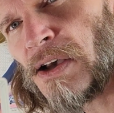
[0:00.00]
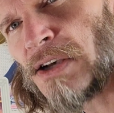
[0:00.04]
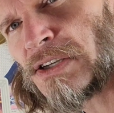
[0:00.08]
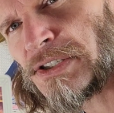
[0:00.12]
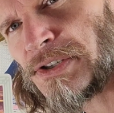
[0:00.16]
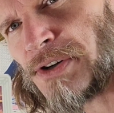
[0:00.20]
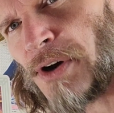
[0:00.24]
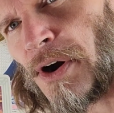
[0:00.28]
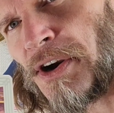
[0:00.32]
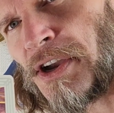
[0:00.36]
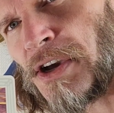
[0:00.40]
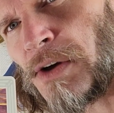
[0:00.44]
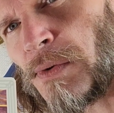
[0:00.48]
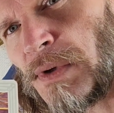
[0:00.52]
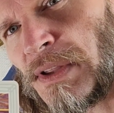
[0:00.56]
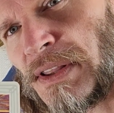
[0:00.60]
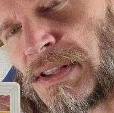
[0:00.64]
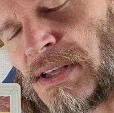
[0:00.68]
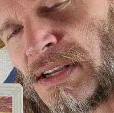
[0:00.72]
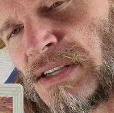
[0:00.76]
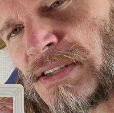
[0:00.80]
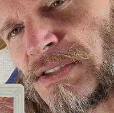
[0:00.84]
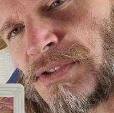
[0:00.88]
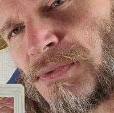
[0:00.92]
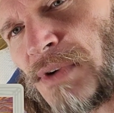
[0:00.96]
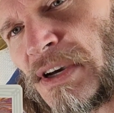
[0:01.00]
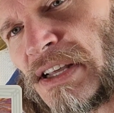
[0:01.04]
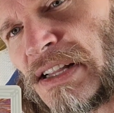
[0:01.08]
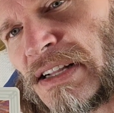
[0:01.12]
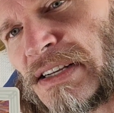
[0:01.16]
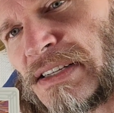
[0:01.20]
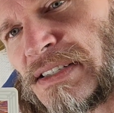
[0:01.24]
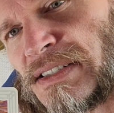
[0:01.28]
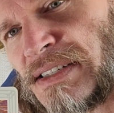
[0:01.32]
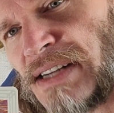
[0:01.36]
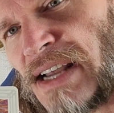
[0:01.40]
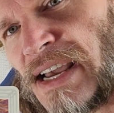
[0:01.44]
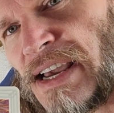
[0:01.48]
Starting with his real
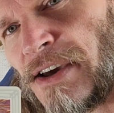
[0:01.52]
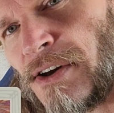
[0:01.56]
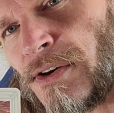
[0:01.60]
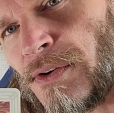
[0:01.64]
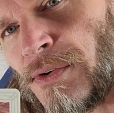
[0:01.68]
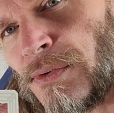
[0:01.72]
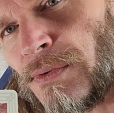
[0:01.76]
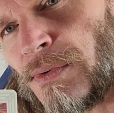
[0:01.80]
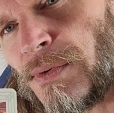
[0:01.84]
estate